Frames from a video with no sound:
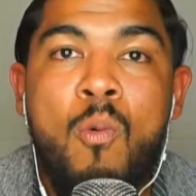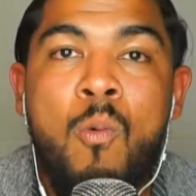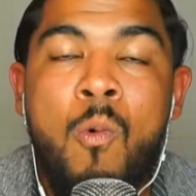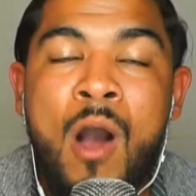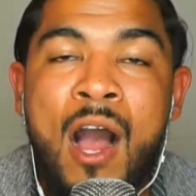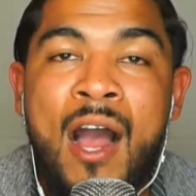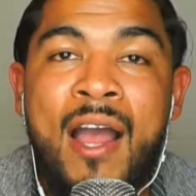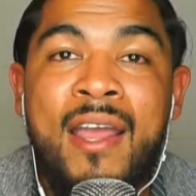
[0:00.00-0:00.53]

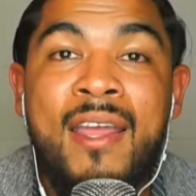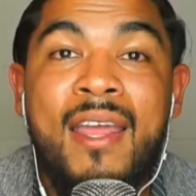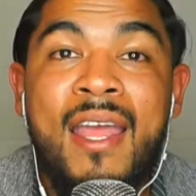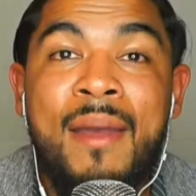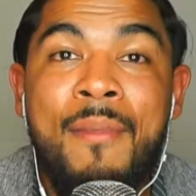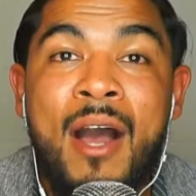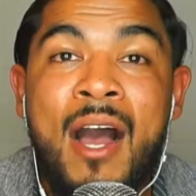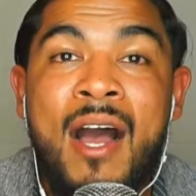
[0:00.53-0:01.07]
Why
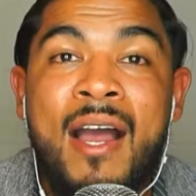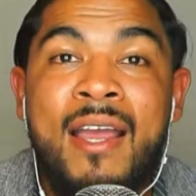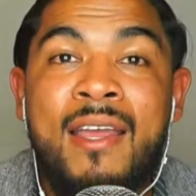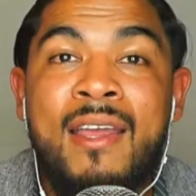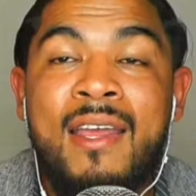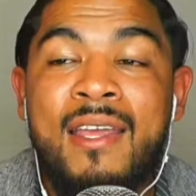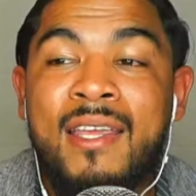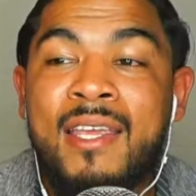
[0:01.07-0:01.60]
am I
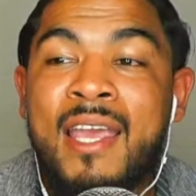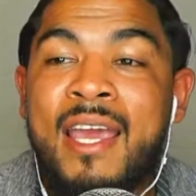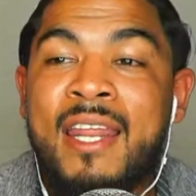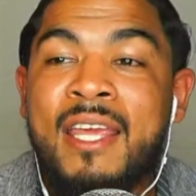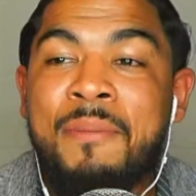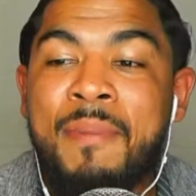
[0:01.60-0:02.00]
getting